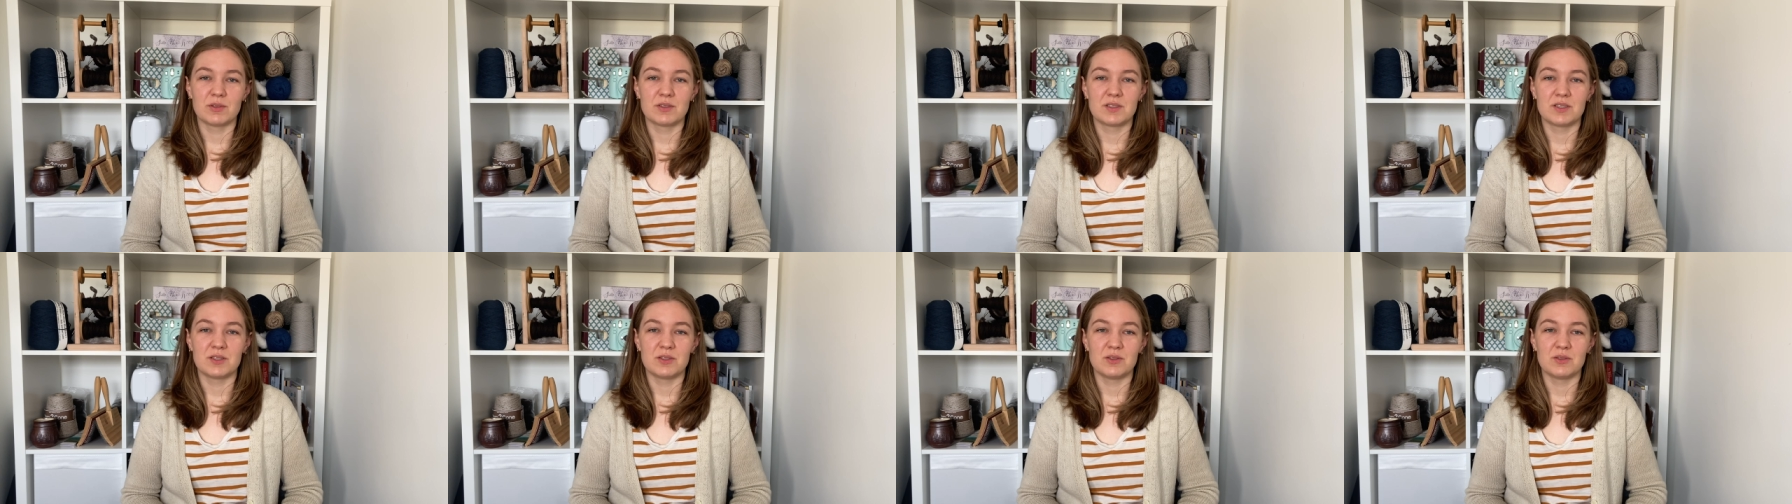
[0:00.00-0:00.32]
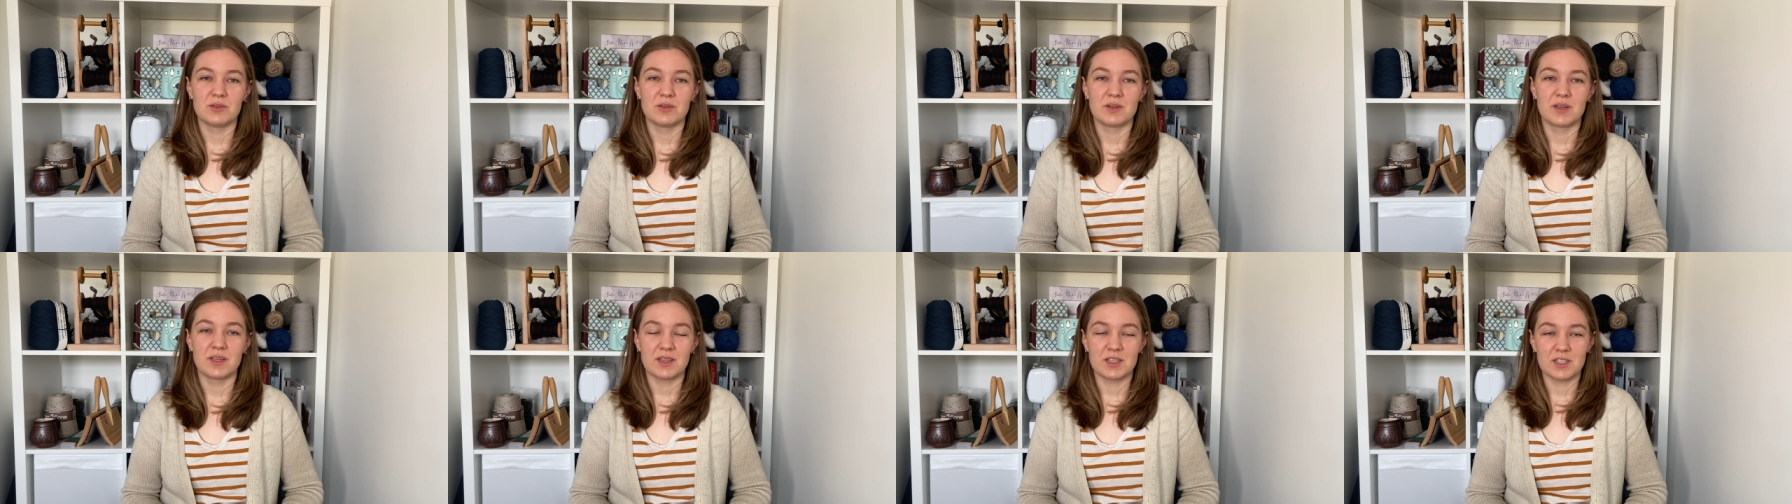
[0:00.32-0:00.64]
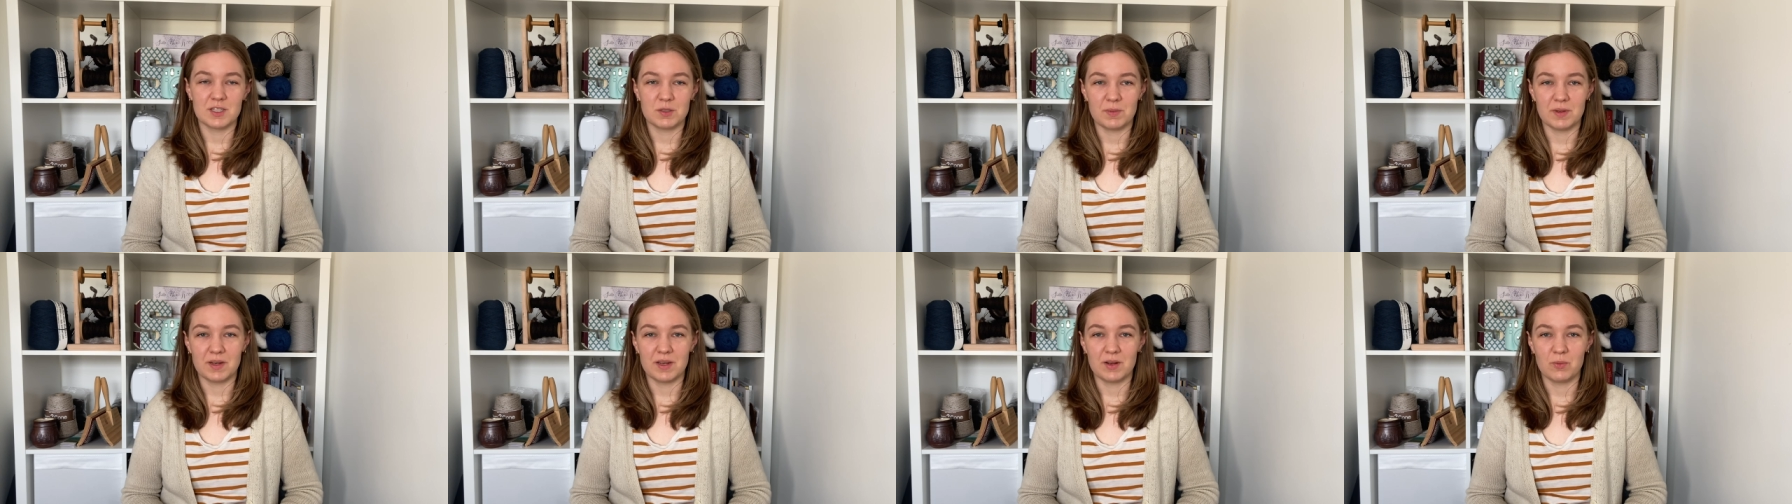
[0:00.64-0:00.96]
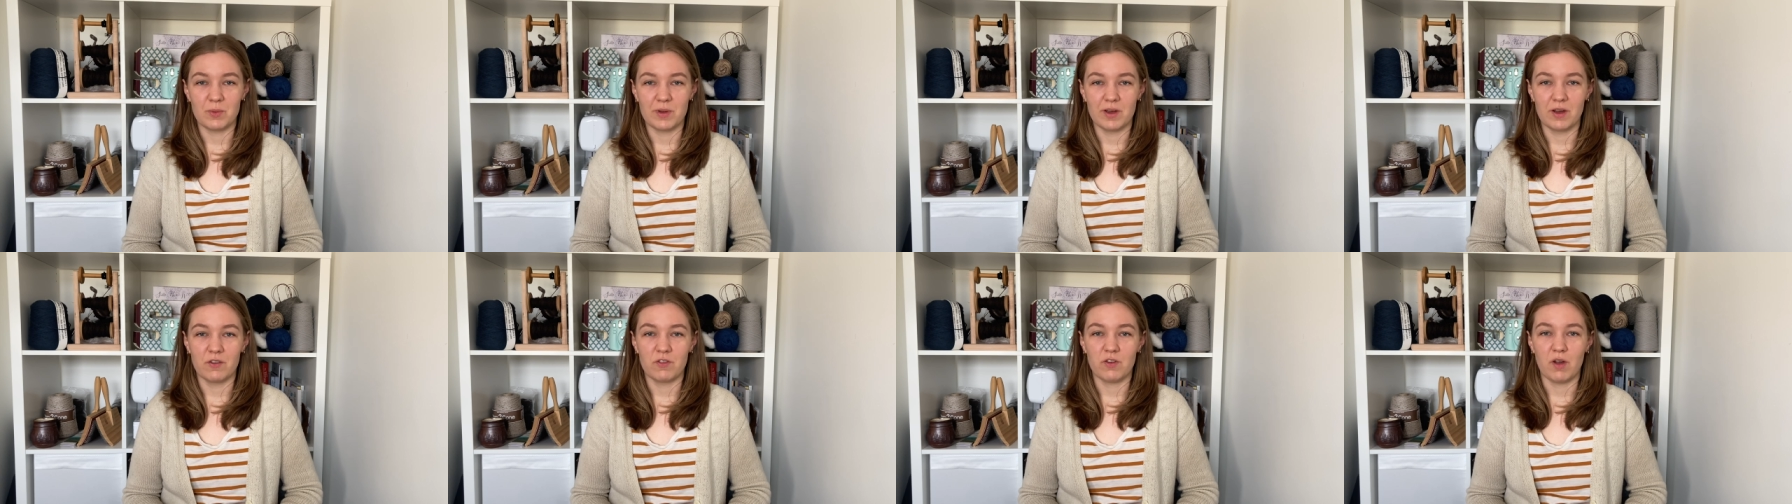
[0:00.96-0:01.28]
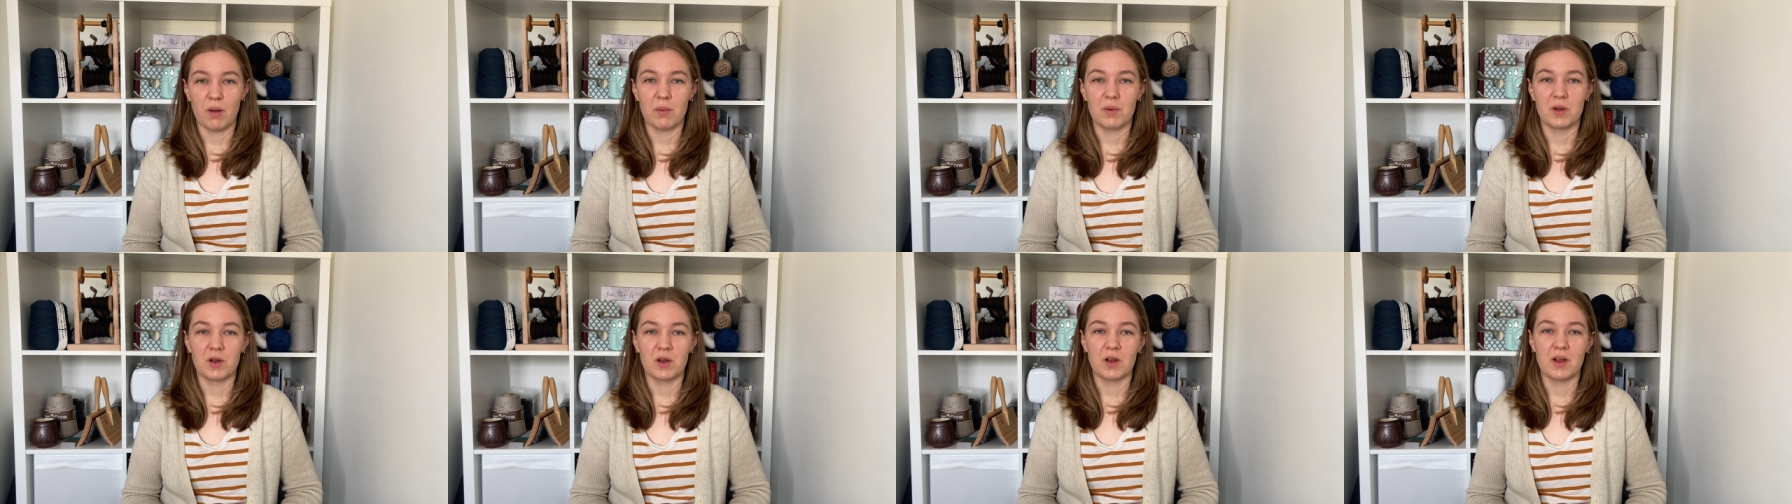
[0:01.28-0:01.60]
to get the spinning wheel
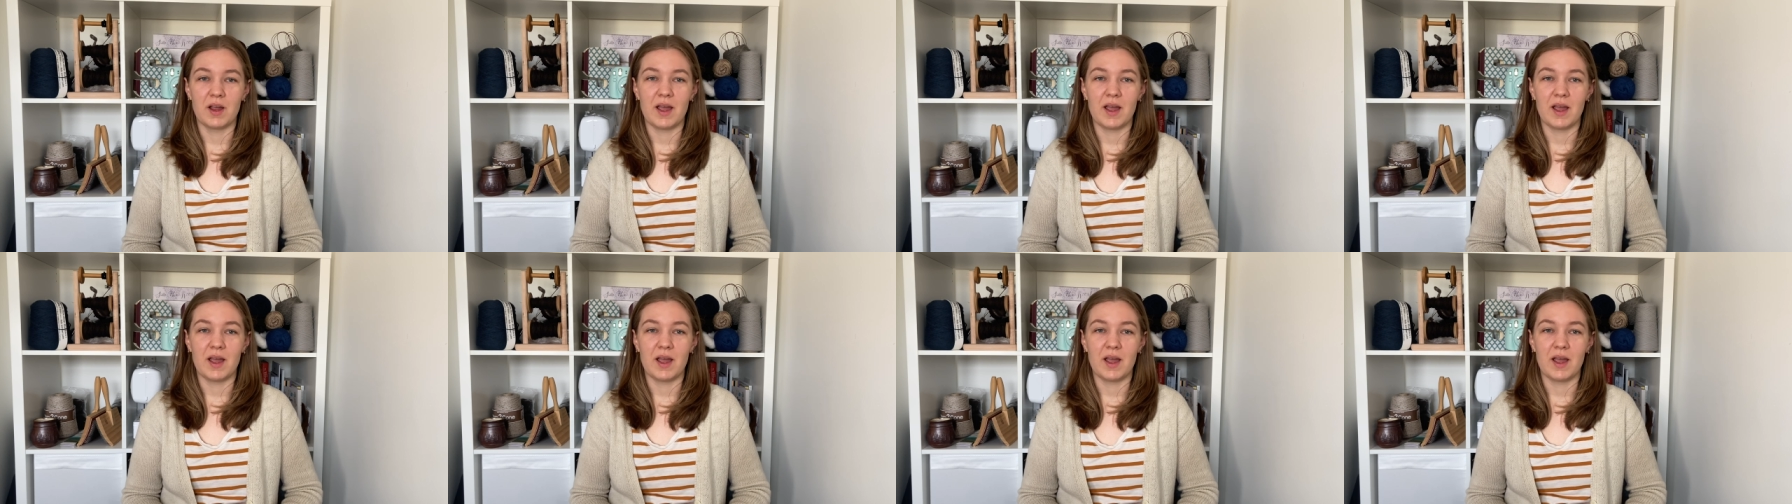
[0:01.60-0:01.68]
from her,